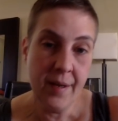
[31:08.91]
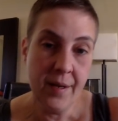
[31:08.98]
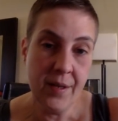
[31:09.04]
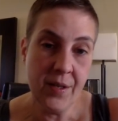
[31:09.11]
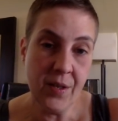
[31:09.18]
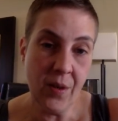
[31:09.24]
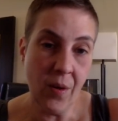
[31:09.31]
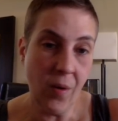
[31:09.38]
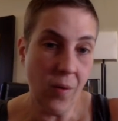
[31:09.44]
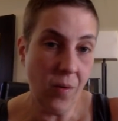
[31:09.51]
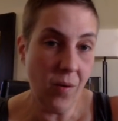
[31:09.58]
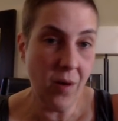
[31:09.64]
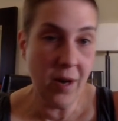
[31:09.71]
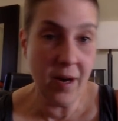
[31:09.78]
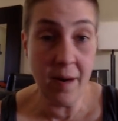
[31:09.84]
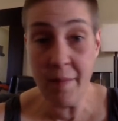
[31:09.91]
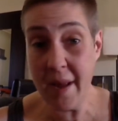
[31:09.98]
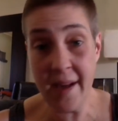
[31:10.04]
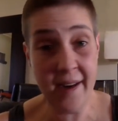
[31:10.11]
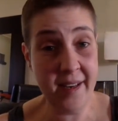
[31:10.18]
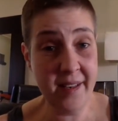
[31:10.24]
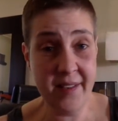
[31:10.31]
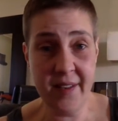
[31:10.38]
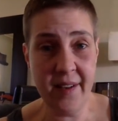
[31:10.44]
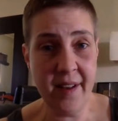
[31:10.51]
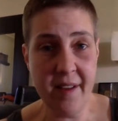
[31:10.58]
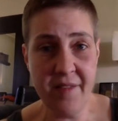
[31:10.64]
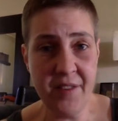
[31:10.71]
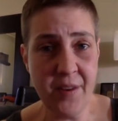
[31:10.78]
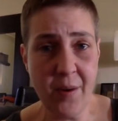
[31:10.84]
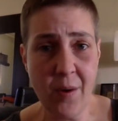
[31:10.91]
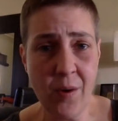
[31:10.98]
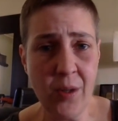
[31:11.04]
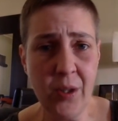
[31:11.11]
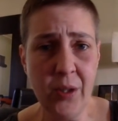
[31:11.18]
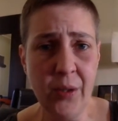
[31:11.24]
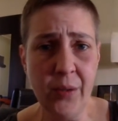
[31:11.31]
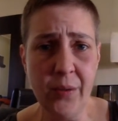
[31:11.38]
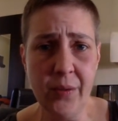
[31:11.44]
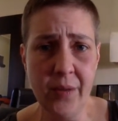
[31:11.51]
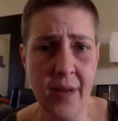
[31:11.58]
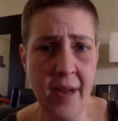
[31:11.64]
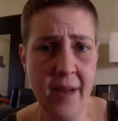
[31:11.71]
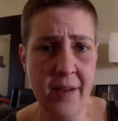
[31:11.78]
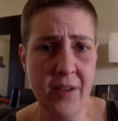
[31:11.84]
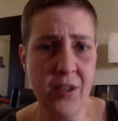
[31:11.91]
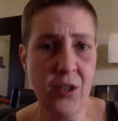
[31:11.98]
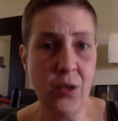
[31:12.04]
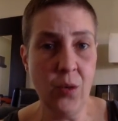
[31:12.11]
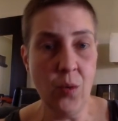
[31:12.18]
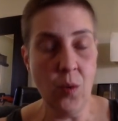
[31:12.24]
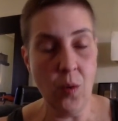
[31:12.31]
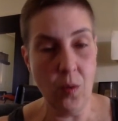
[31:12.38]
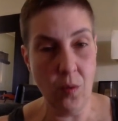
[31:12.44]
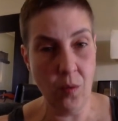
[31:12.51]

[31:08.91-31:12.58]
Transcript: So, and I still have zero clue as to